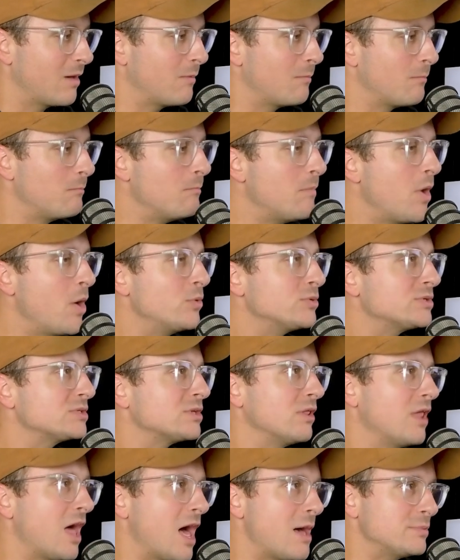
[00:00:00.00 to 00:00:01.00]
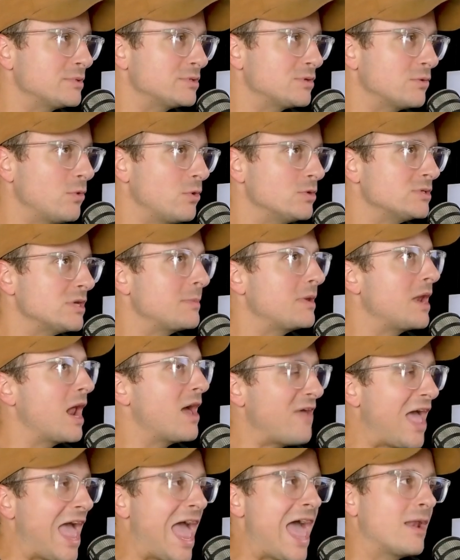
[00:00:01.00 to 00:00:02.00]
most lobster rolls. I mean,
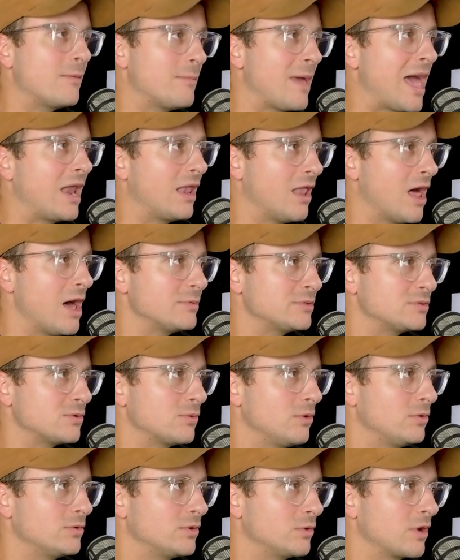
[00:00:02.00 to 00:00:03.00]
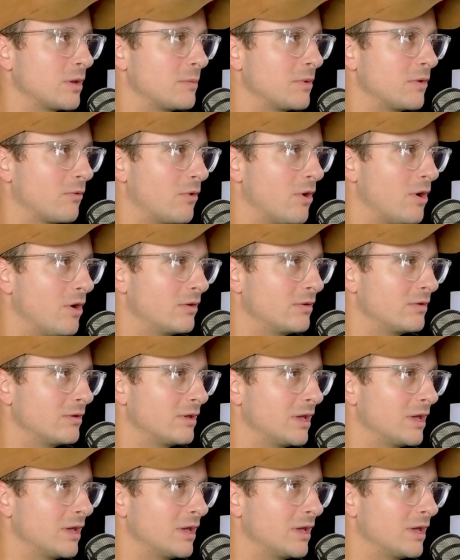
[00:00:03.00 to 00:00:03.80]
I've had a bad lobster roll. Don't get me wrong.